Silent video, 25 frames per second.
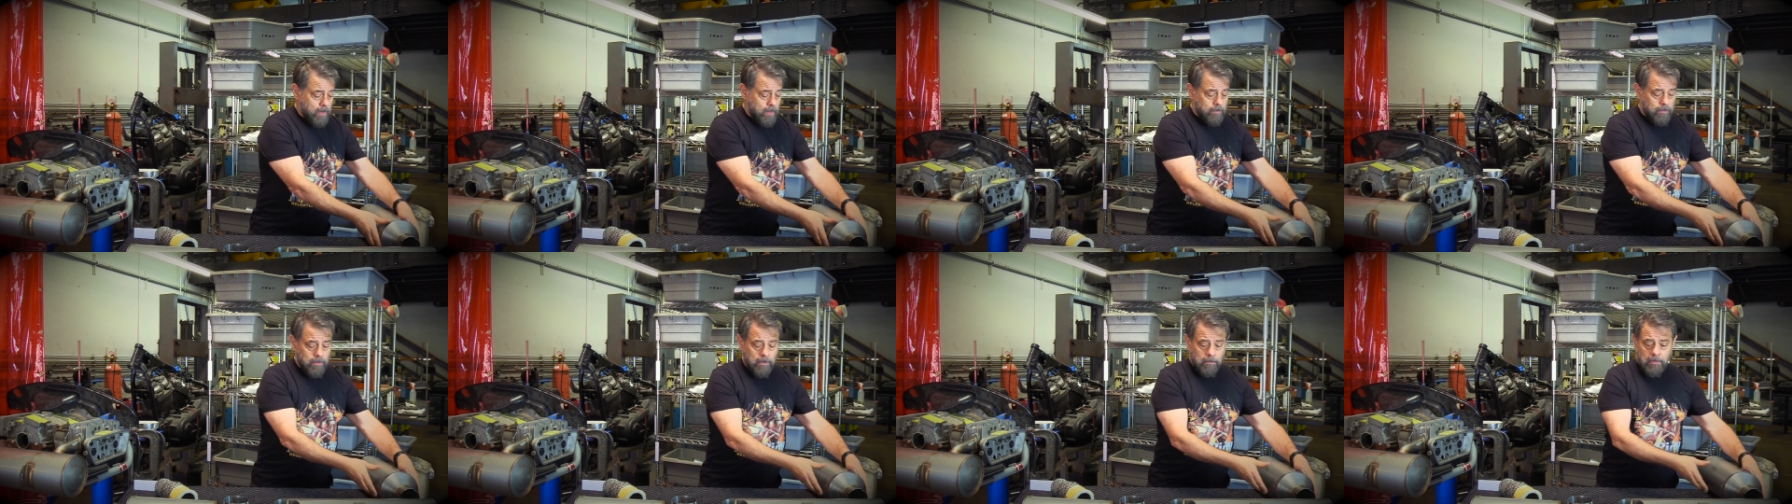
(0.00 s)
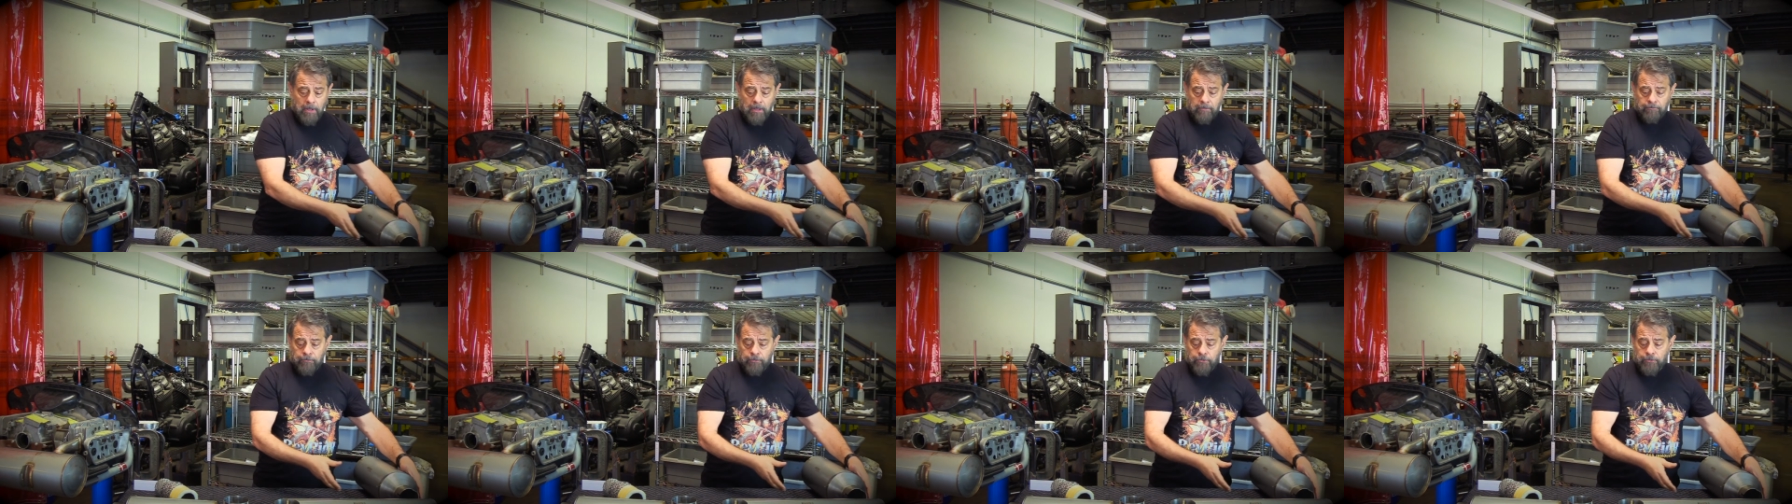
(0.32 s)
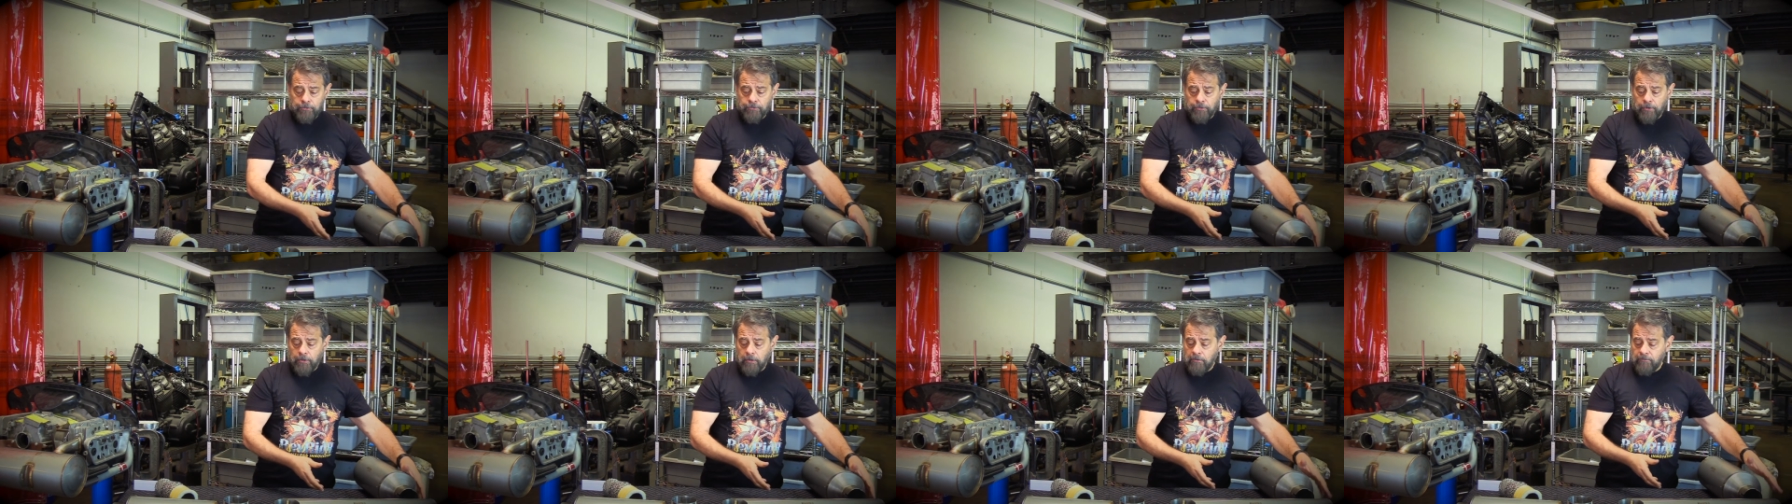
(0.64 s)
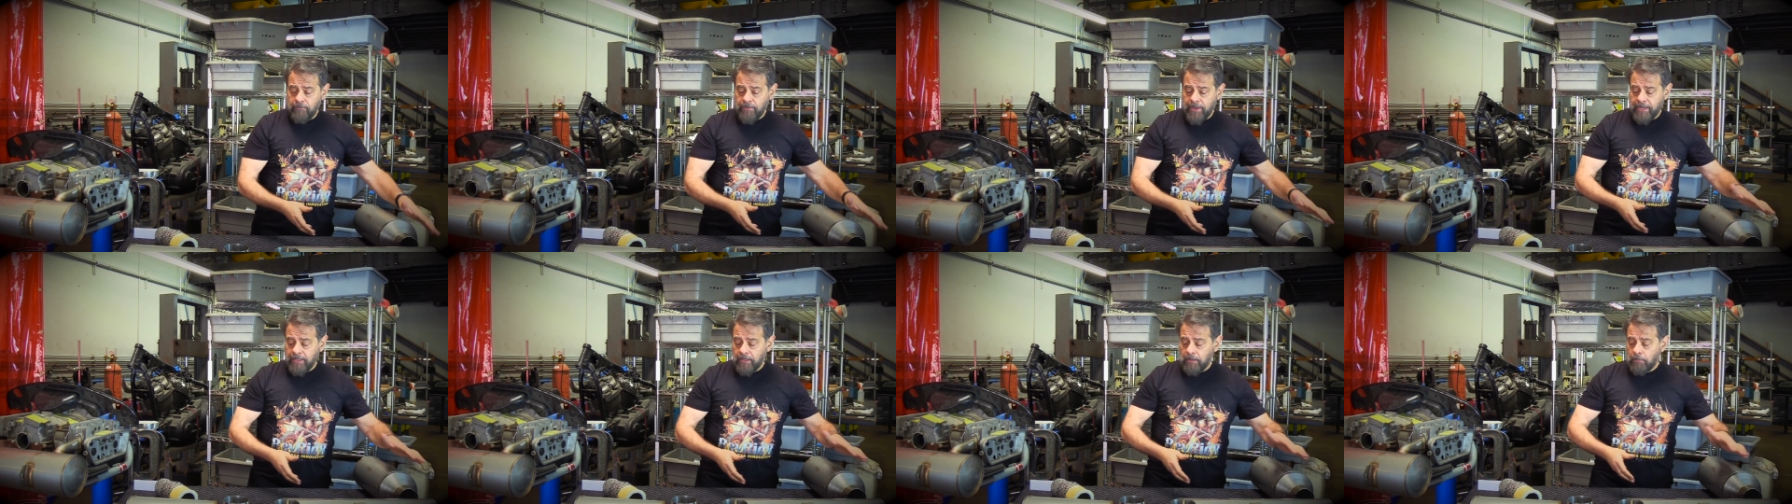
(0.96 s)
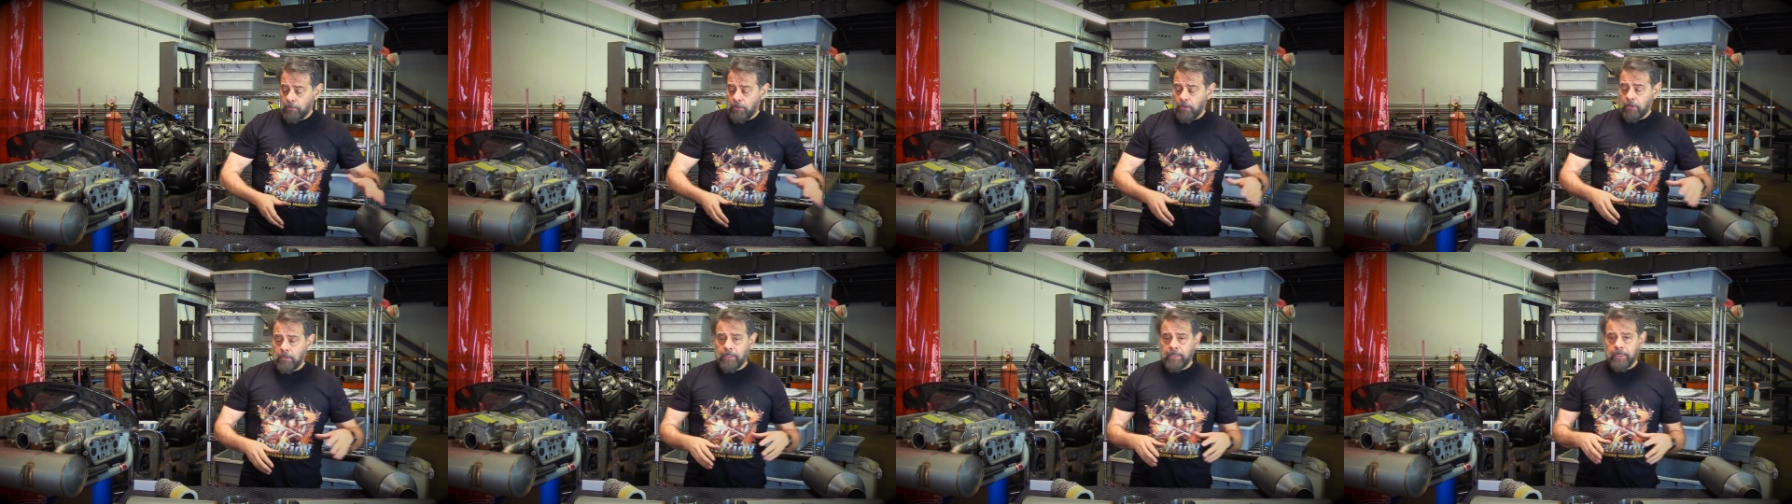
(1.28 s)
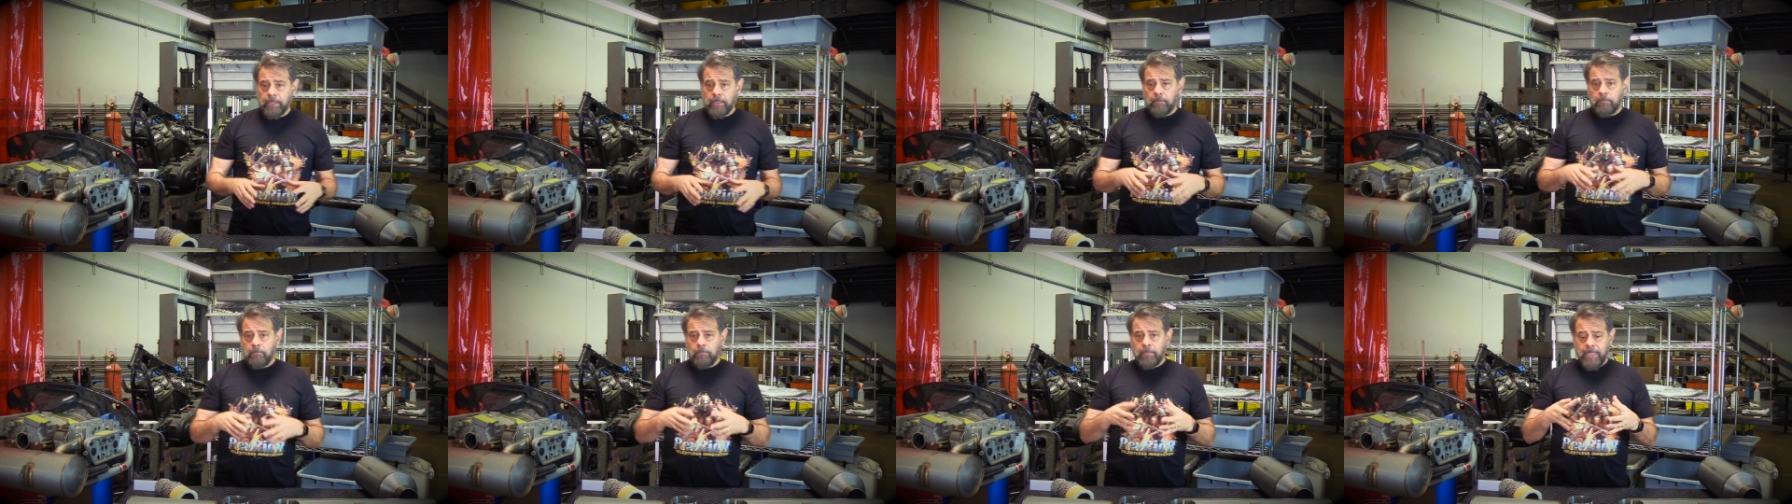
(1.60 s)
The mufflers are available
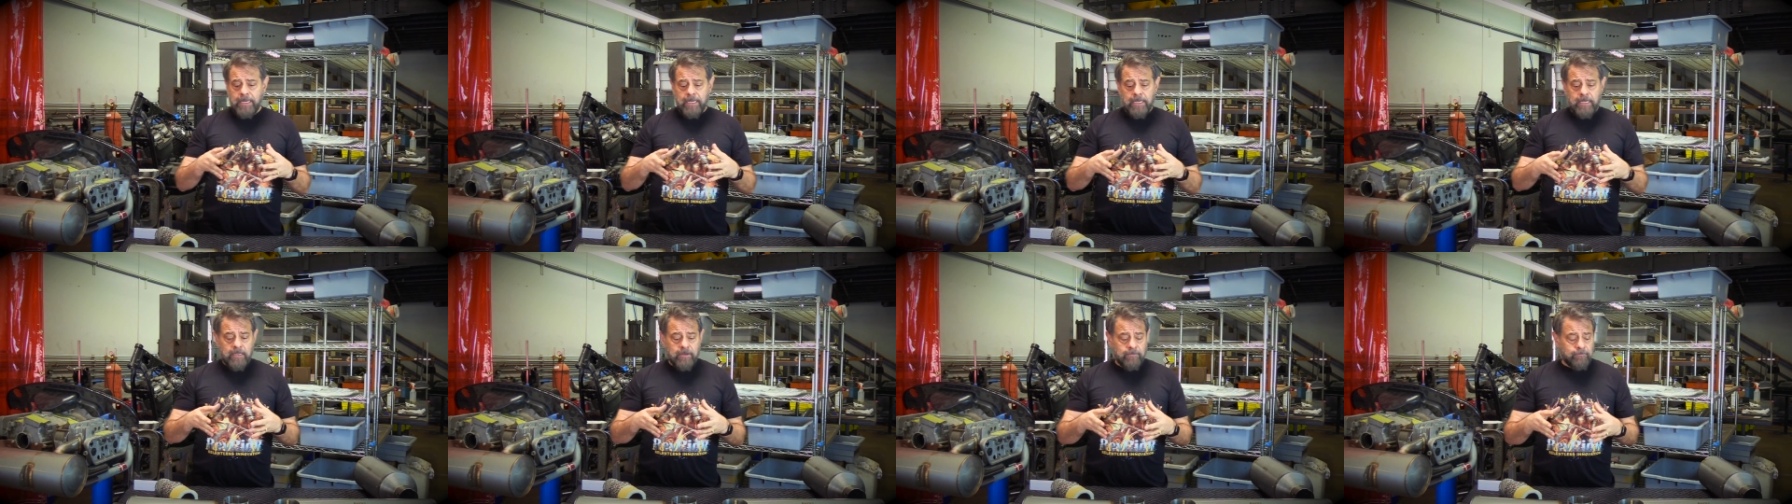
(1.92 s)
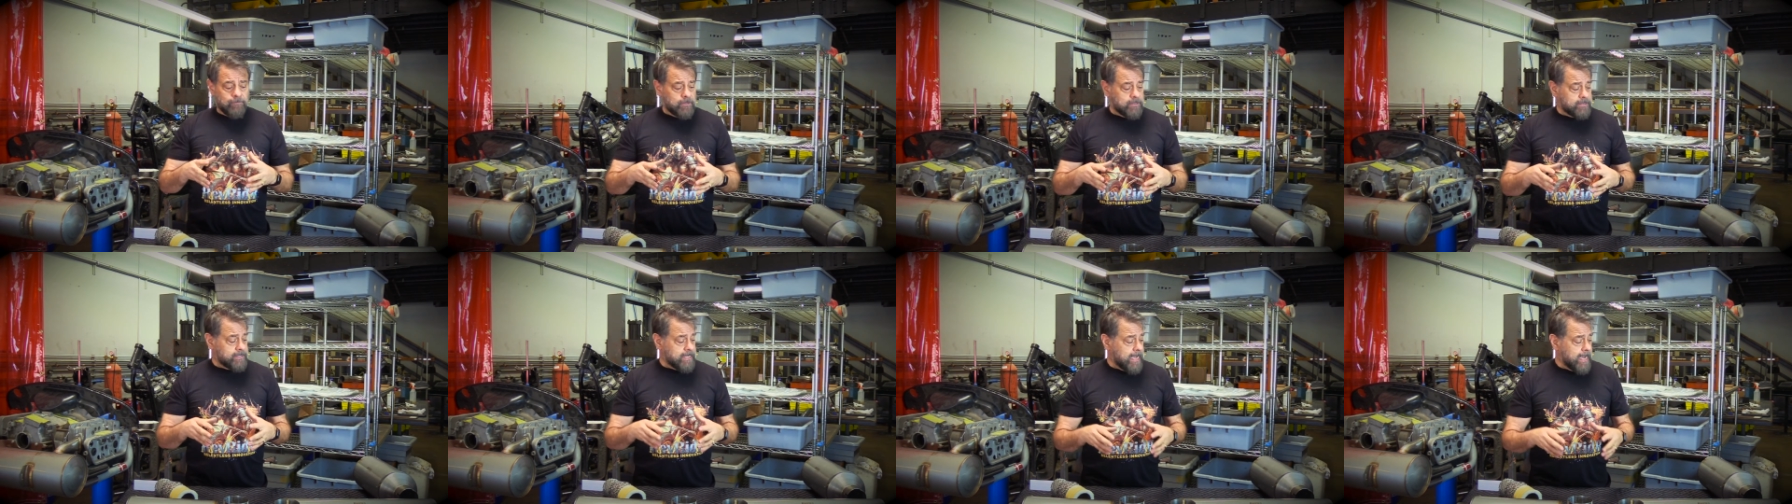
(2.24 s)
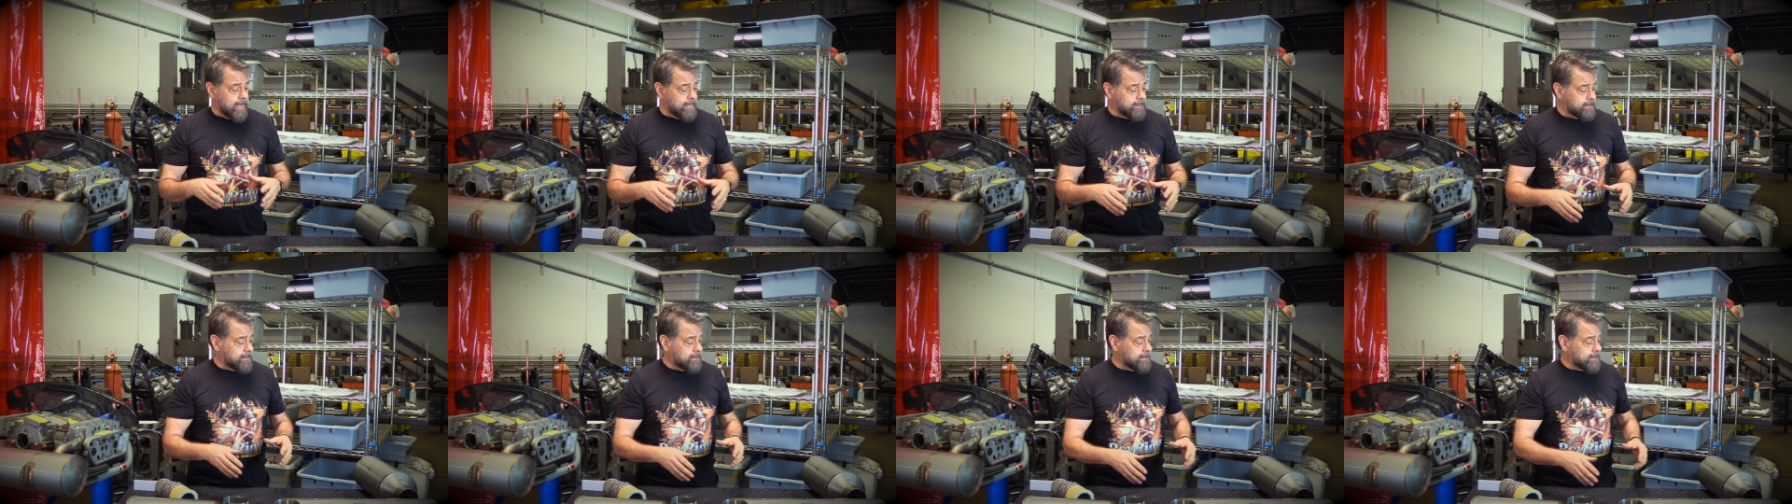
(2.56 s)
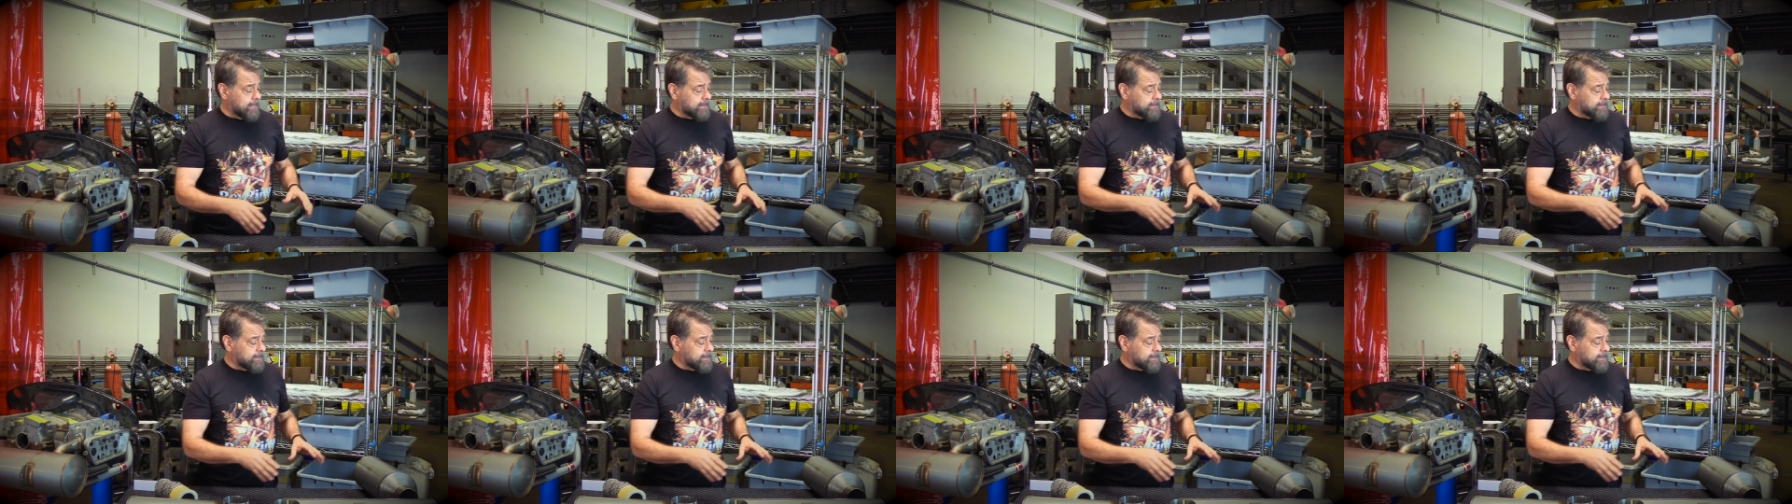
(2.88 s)
in many different sizes.